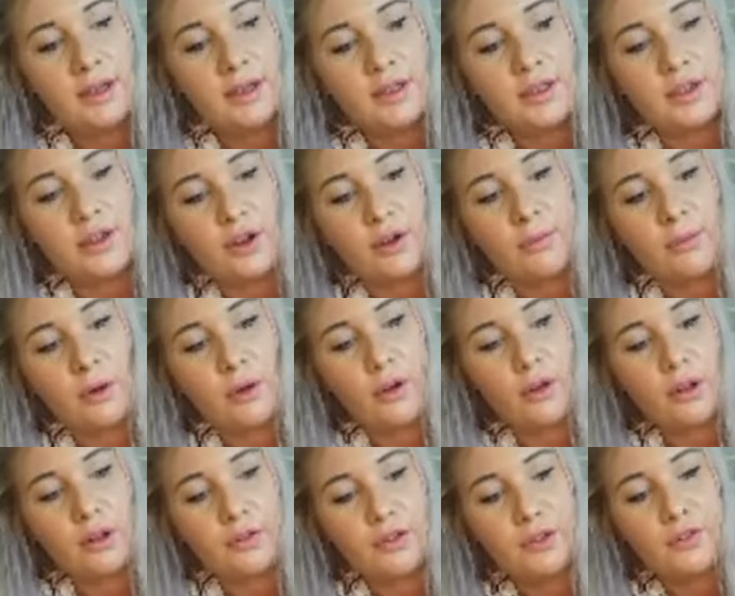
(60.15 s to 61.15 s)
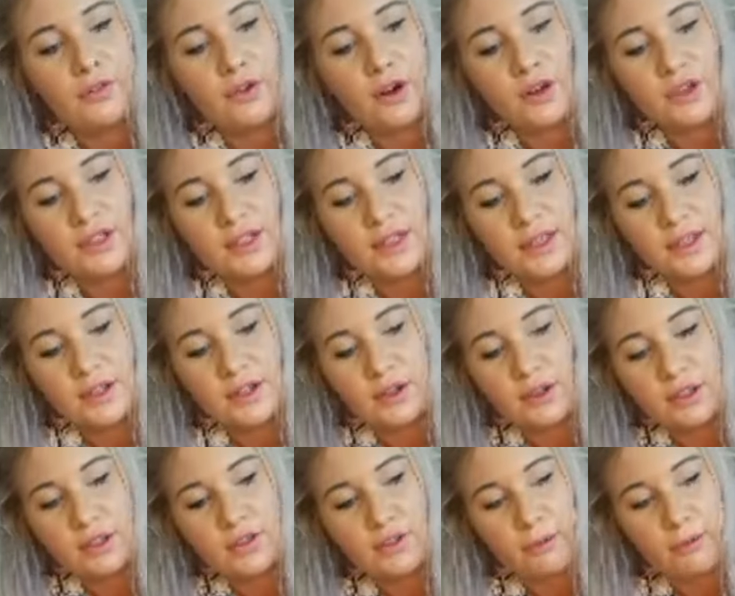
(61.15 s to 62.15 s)
so all of the frosting
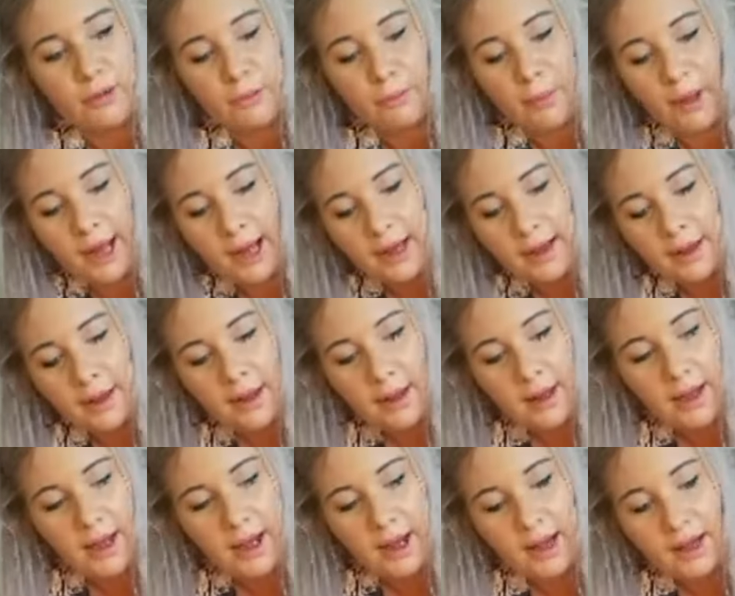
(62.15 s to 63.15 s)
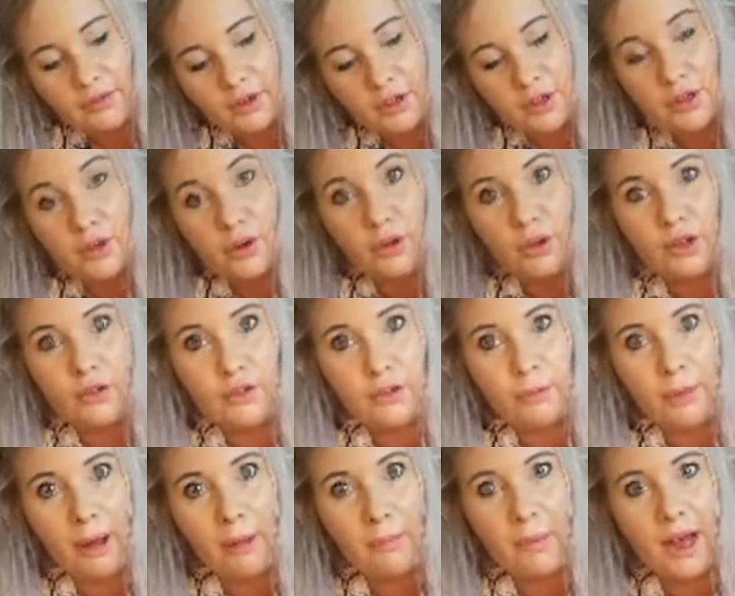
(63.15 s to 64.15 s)
starts from the back. I have control over
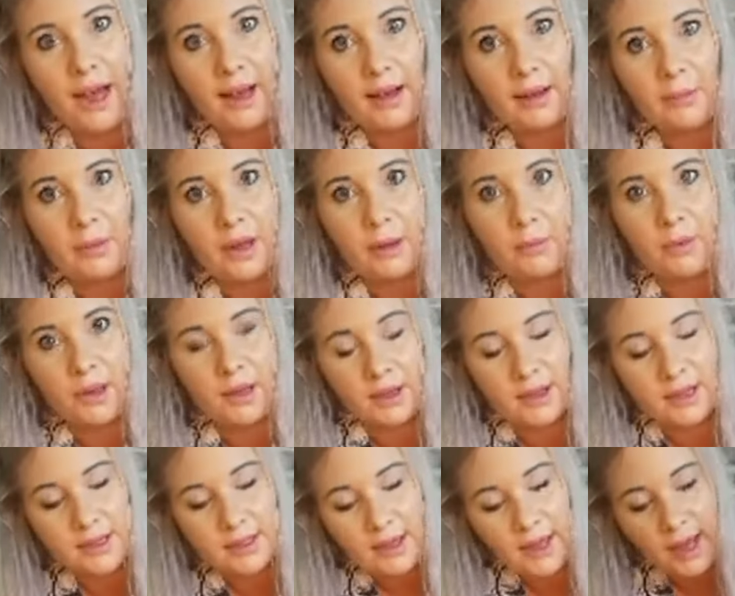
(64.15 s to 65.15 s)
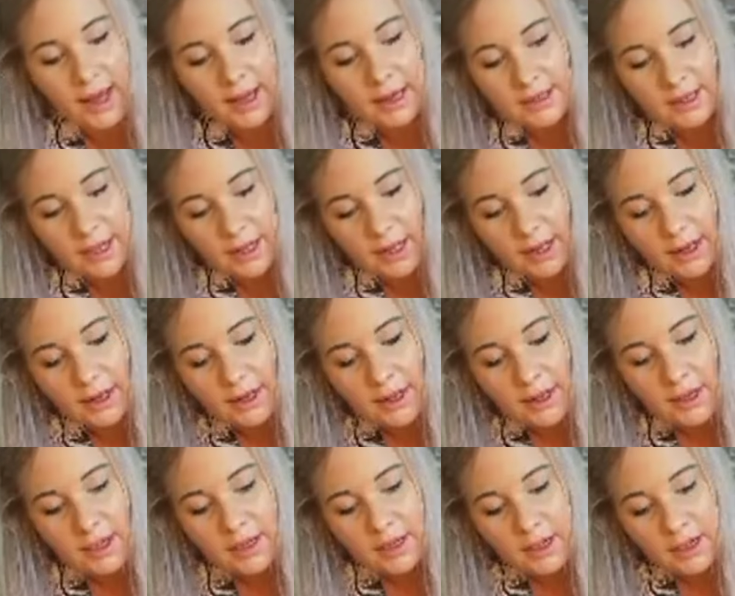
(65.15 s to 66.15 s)
my bag. I'm keeping this hand here,
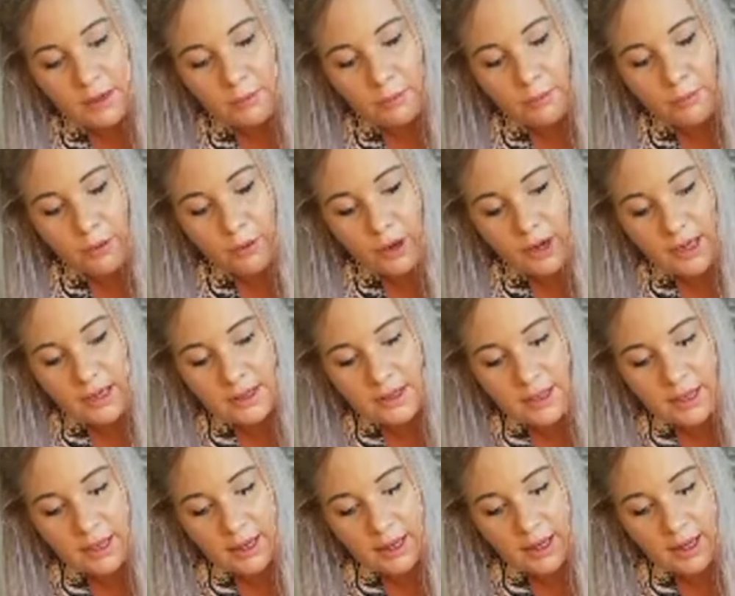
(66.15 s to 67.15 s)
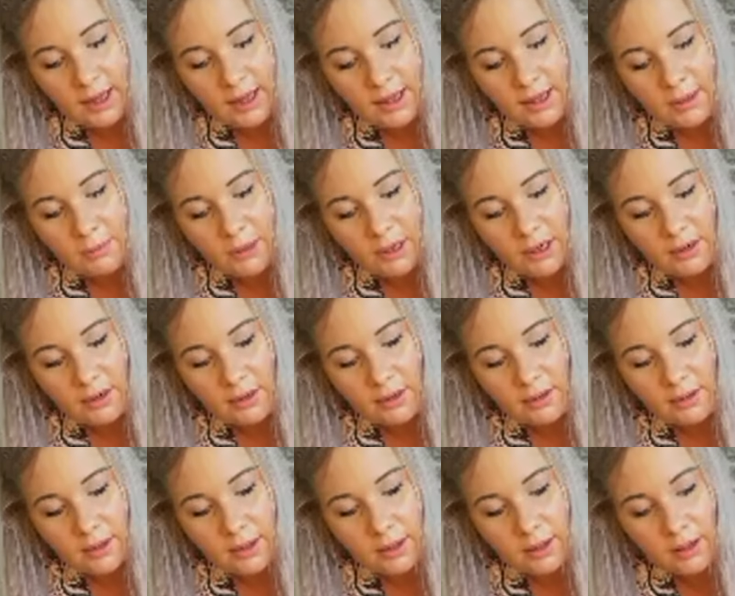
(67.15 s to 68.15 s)
pressing in the
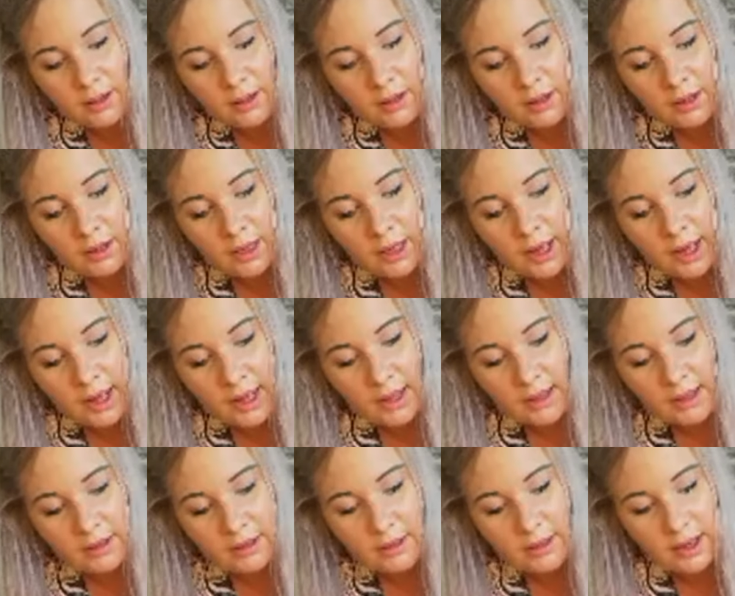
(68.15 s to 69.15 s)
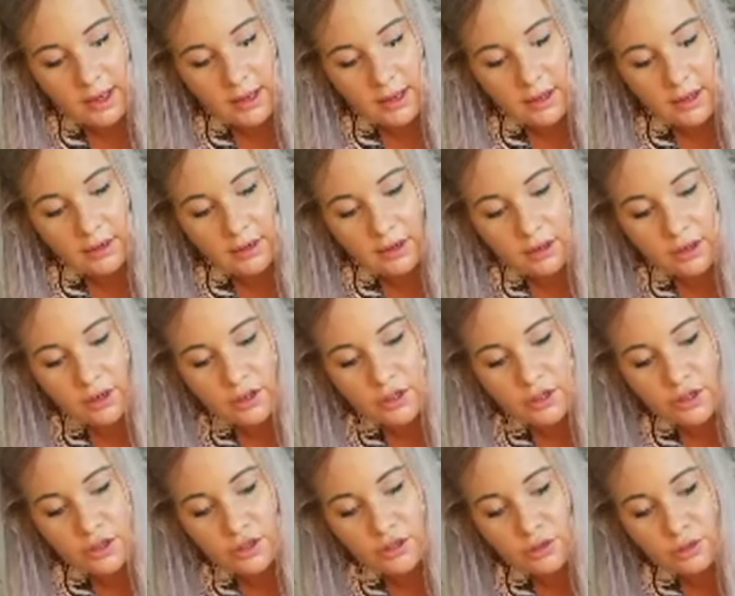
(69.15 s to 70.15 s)
middle, and then
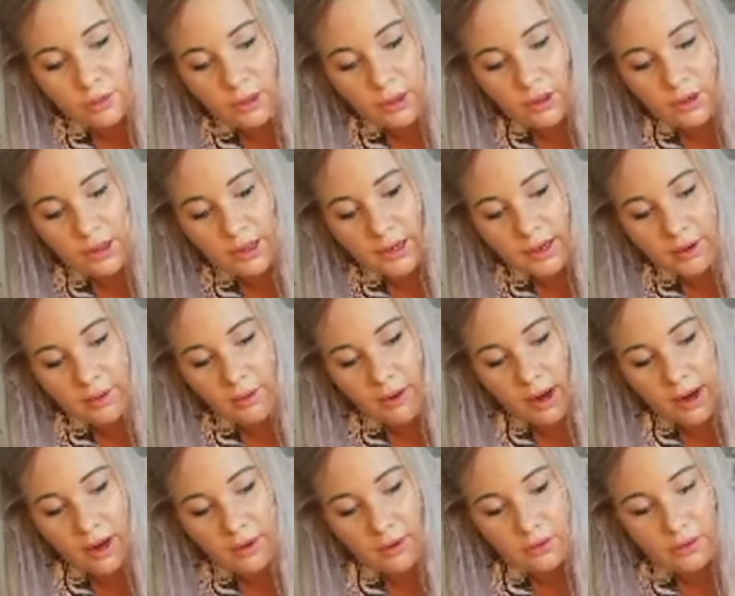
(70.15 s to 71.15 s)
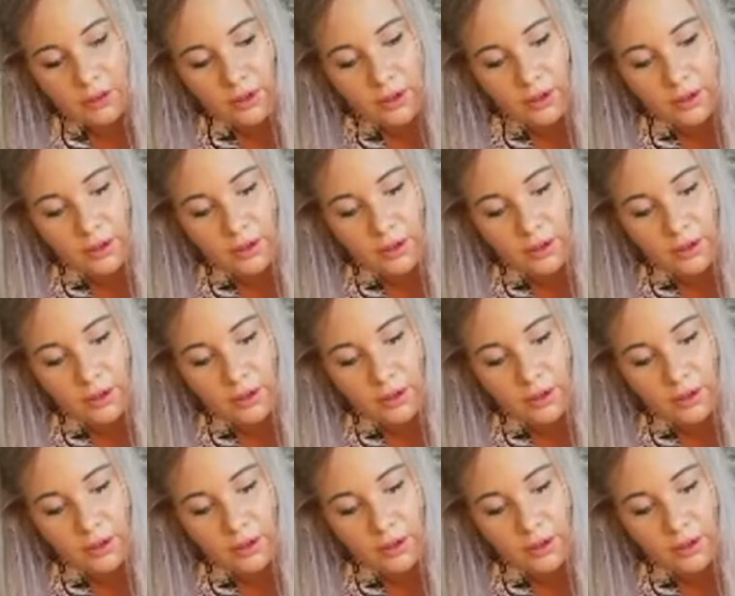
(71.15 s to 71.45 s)
swirling around.